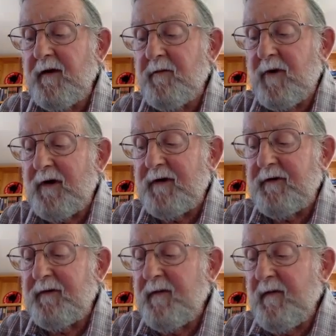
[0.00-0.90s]
in
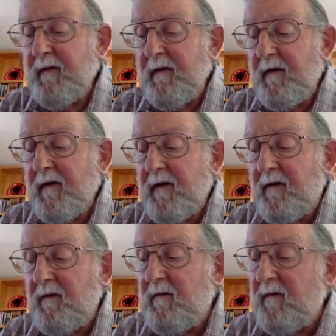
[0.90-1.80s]
mind,
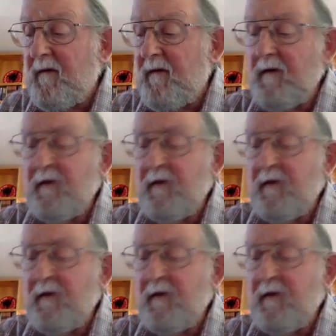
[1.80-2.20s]
one